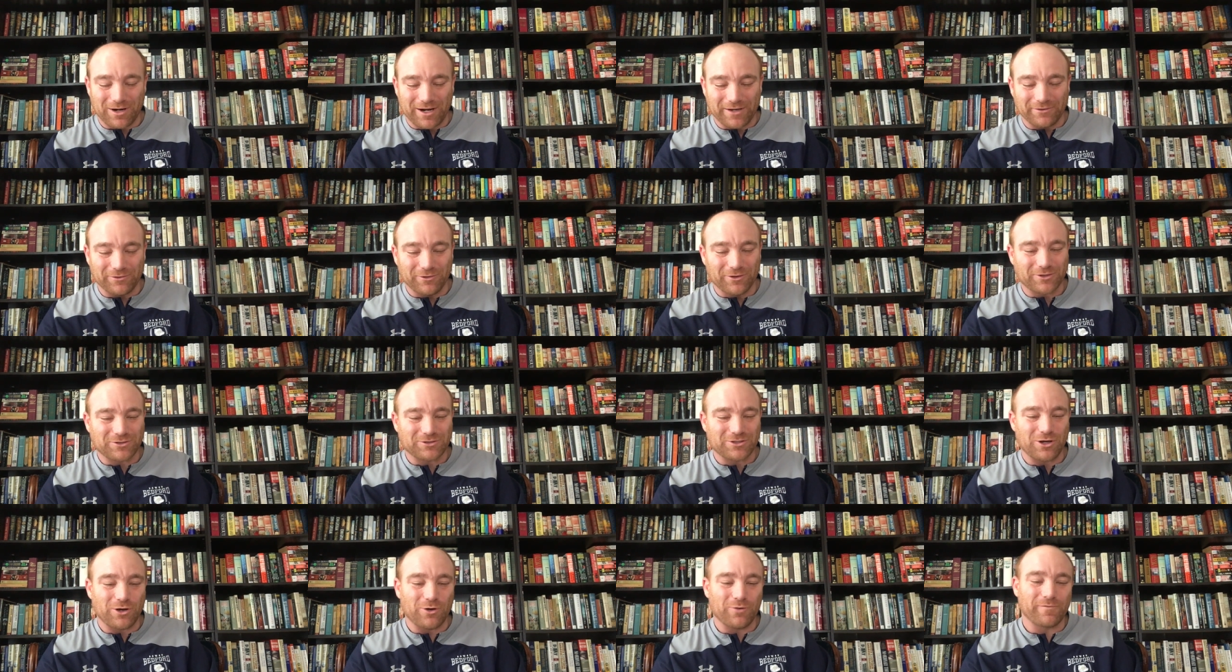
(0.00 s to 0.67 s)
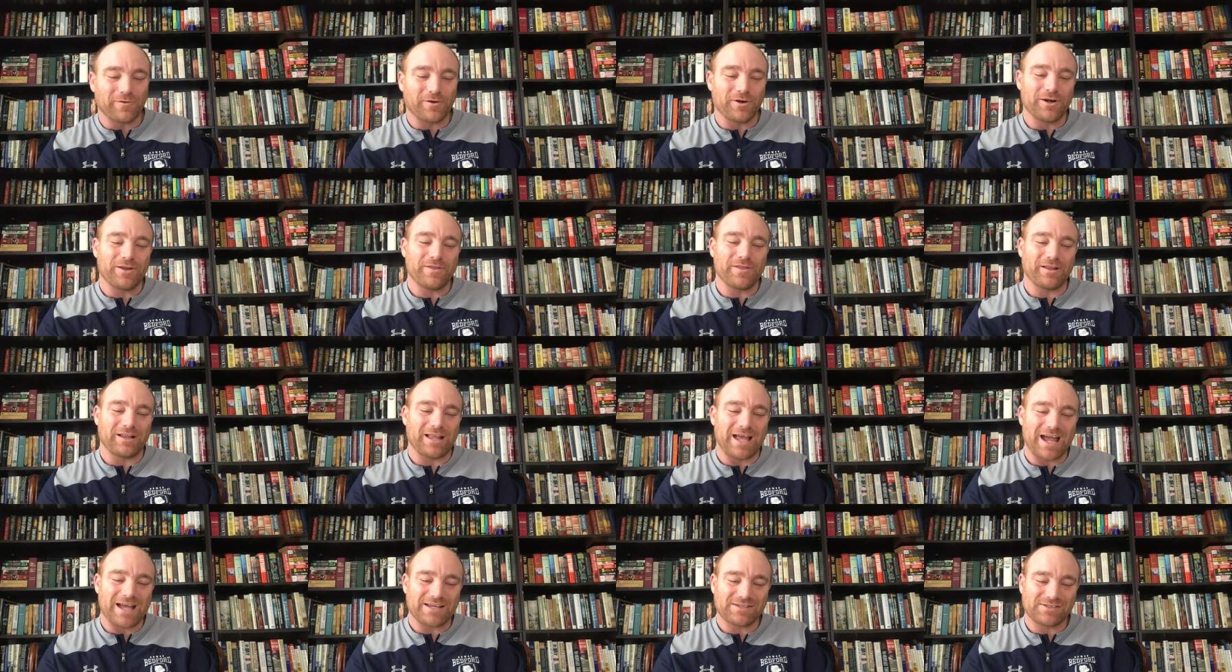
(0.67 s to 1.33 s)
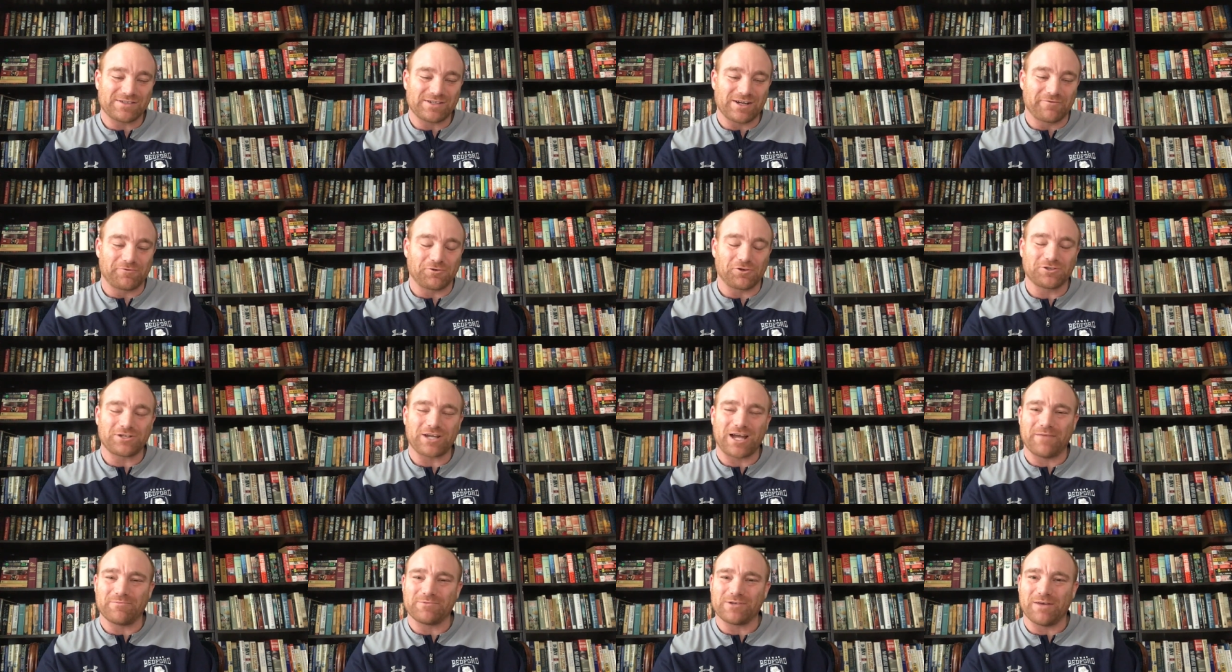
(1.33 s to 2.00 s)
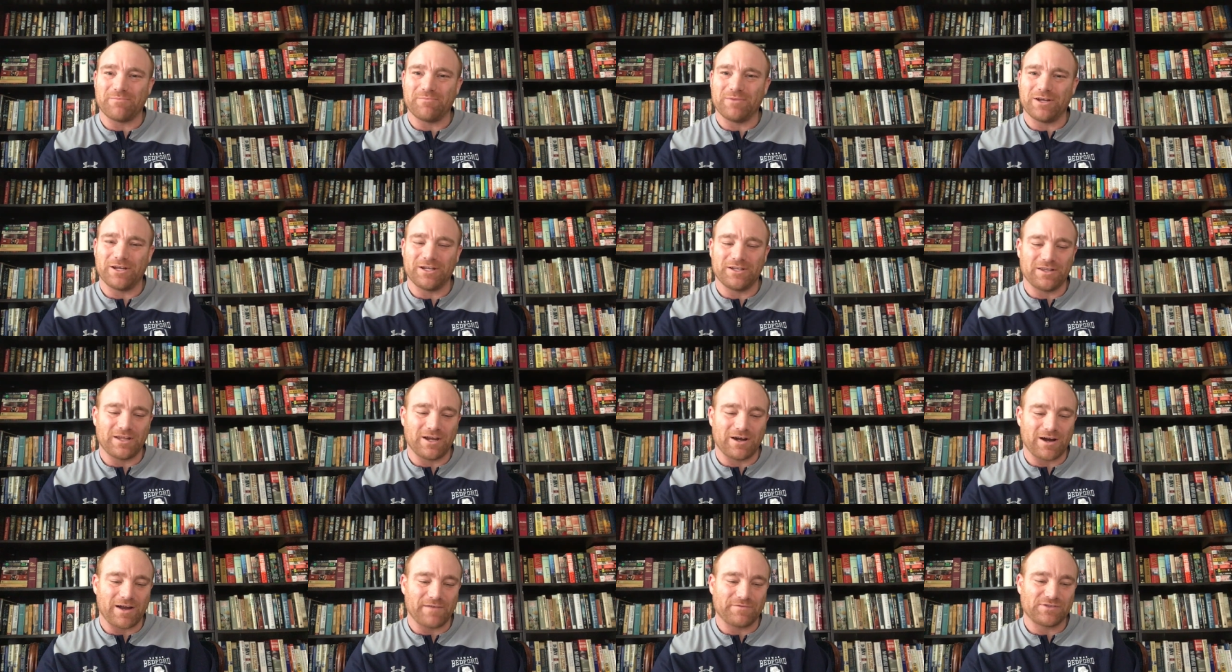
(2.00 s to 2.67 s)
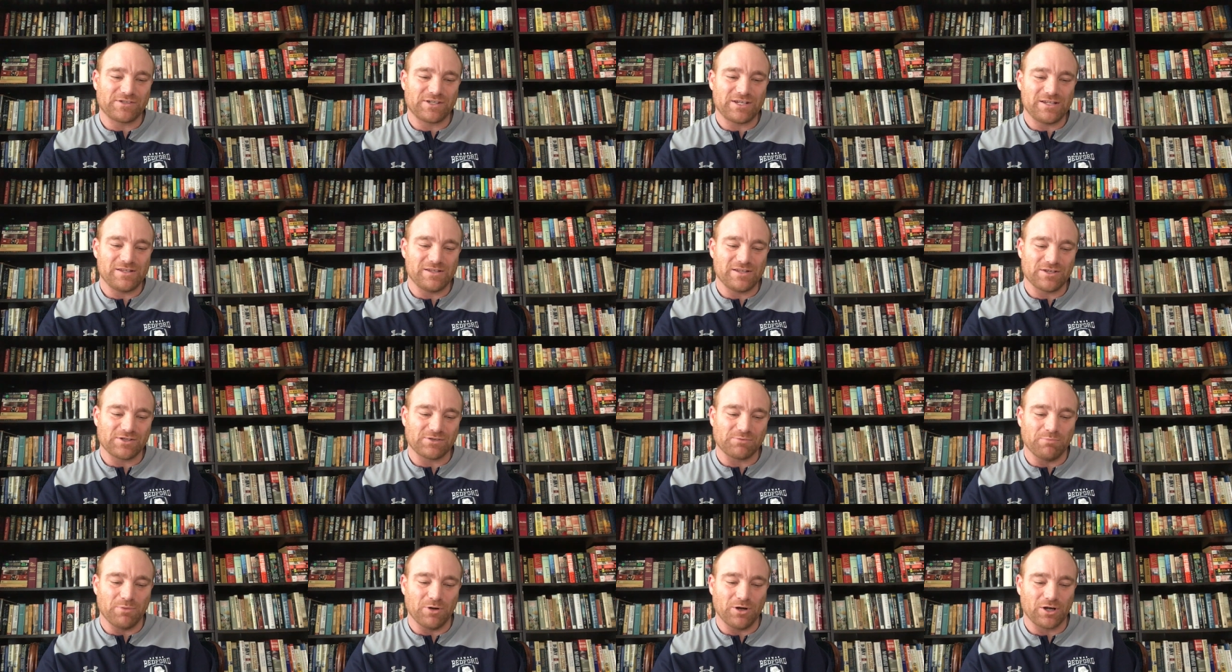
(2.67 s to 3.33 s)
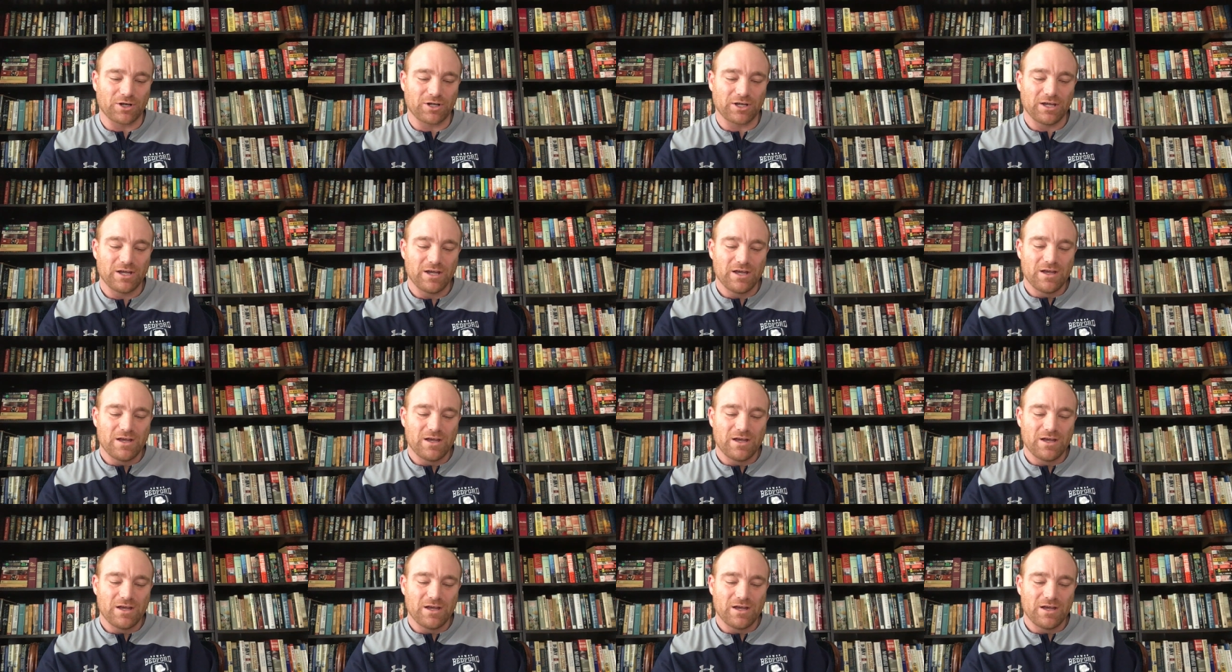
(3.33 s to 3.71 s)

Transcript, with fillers: I looked over, and in the last several times I've been in there, I've seen this book,